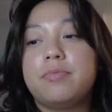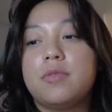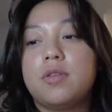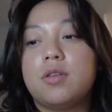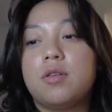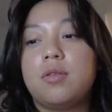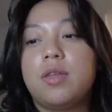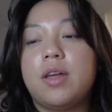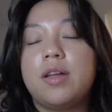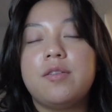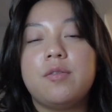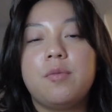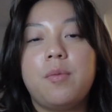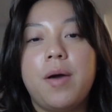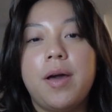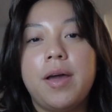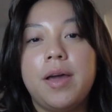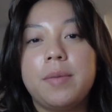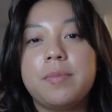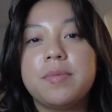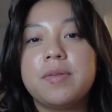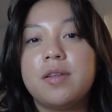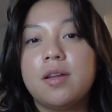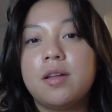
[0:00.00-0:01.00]
So that's why
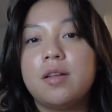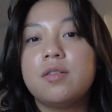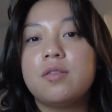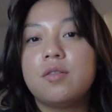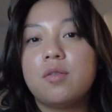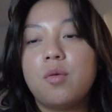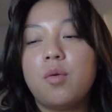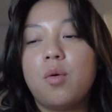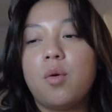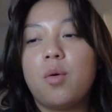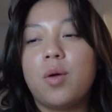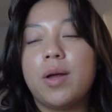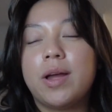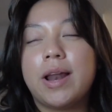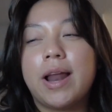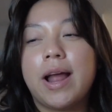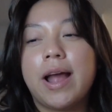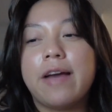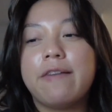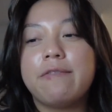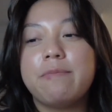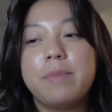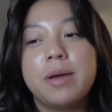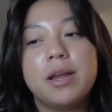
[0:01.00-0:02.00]
I'm still in school and I
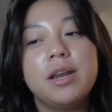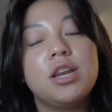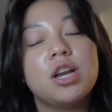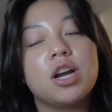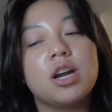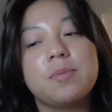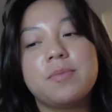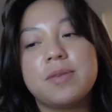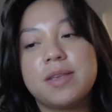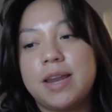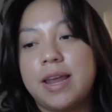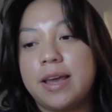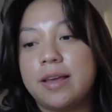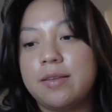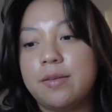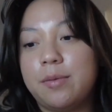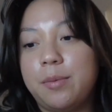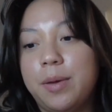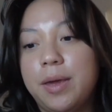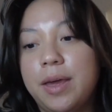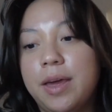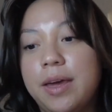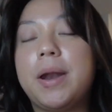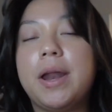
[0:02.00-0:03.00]
have midterms next week.